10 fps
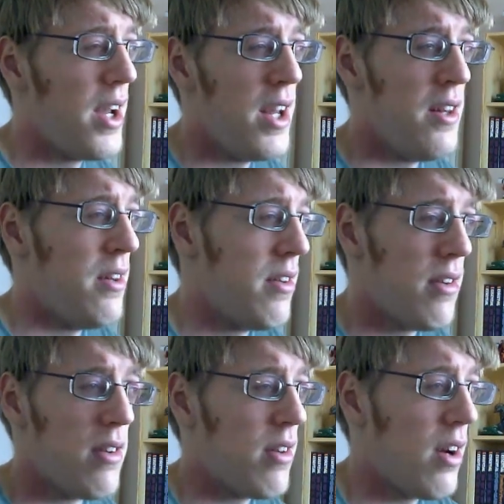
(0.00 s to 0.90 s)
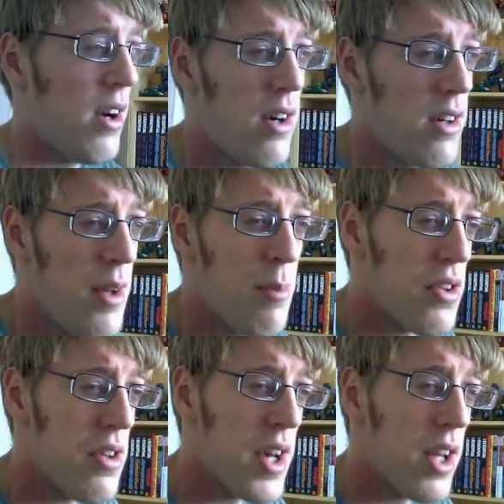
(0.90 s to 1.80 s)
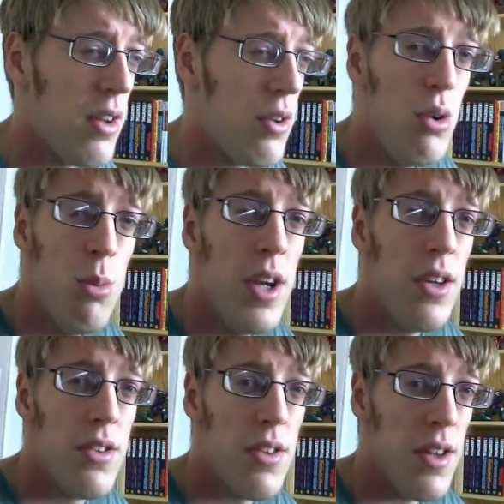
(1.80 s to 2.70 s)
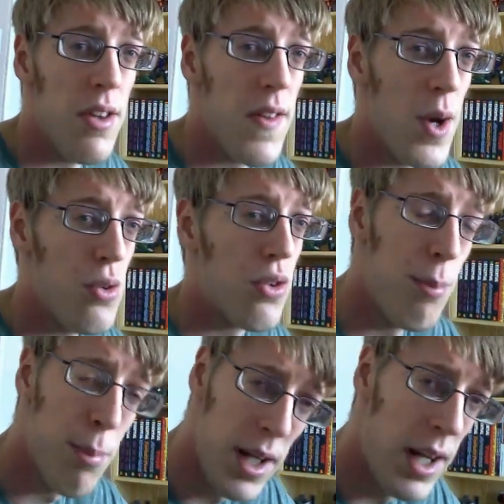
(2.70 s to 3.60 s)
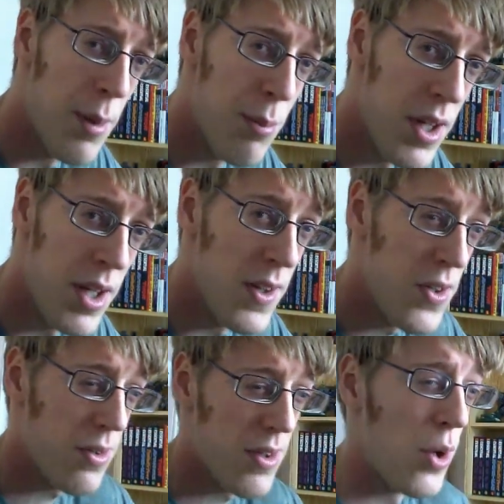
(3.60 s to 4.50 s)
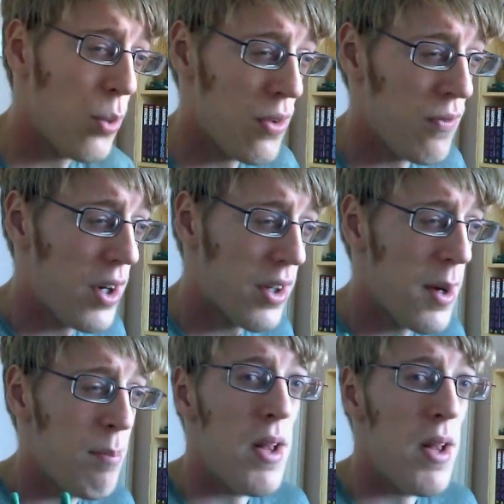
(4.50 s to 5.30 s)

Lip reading: in, it must have taken 2 weeks and they were just completely empty, and this sale was on for like a